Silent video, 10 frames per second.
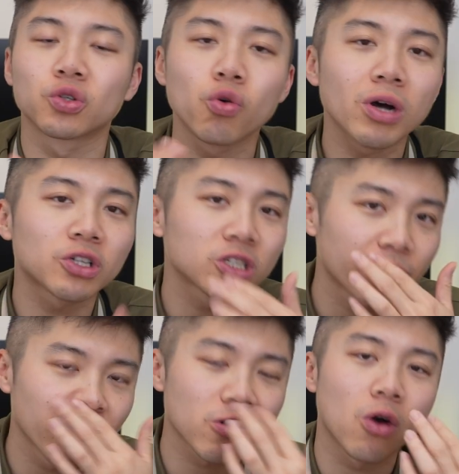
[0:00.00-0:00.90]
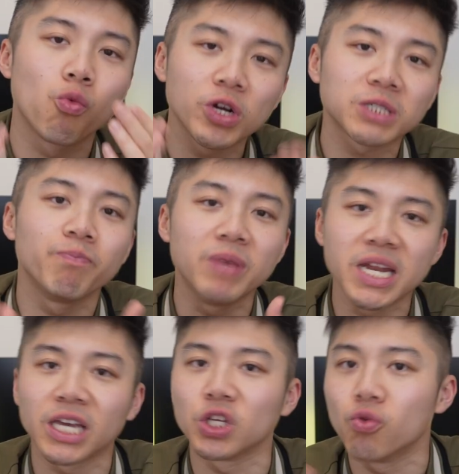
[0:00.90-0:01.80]
Google has a hard time figuring out which
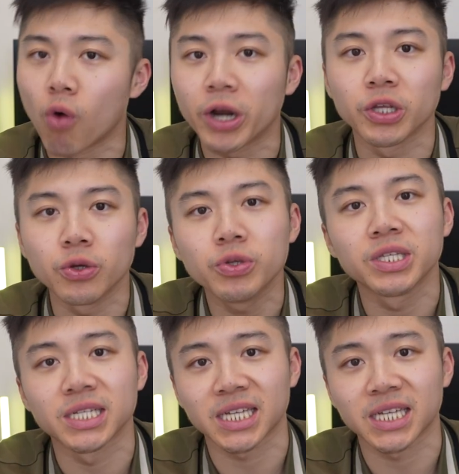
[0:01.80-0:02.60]
meaning you want to use in this